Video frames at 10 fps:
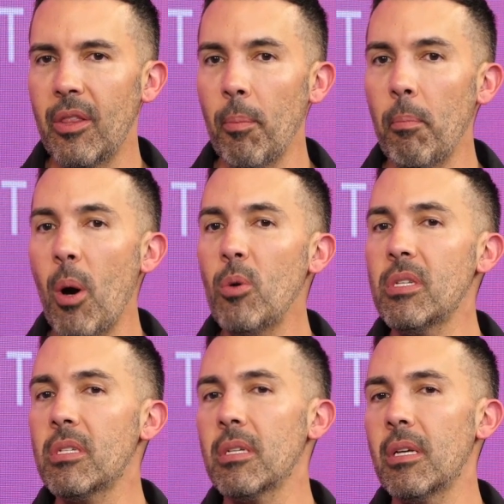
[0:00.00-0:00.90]
the
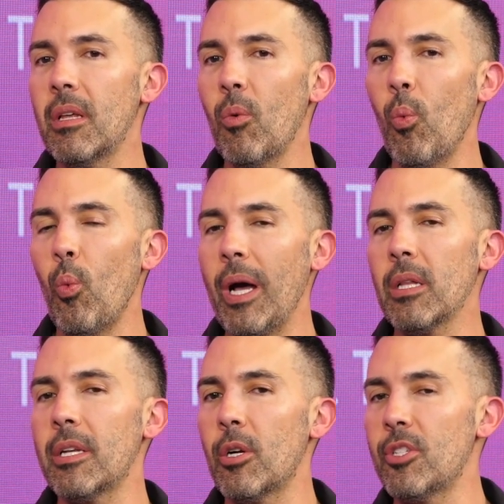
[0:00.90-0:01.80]
most
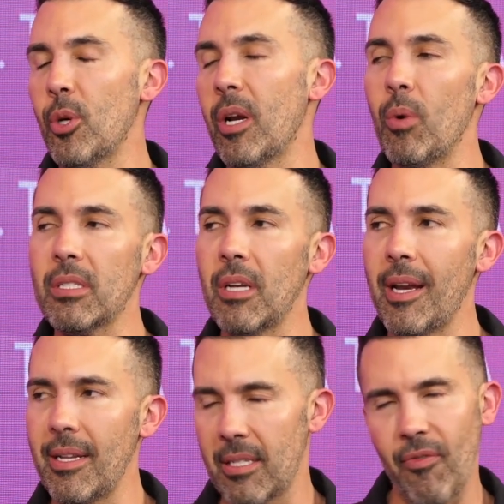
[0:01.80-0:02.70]
well understood and well
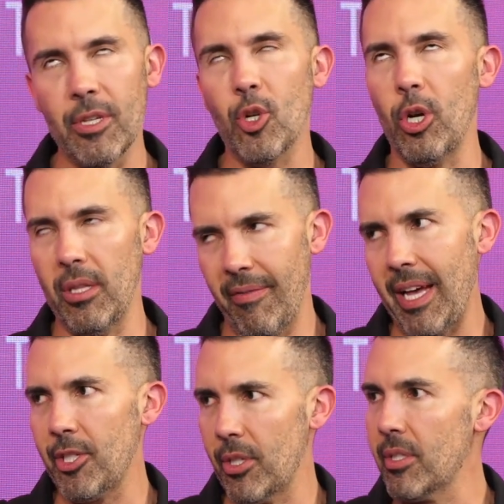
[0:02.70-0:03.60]
studied is certainly
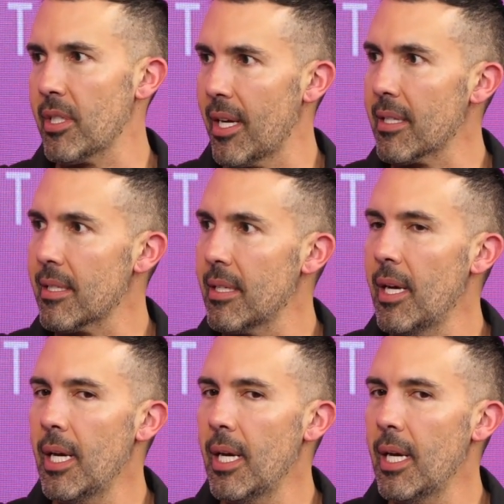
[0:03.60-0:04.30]
vaginal sex.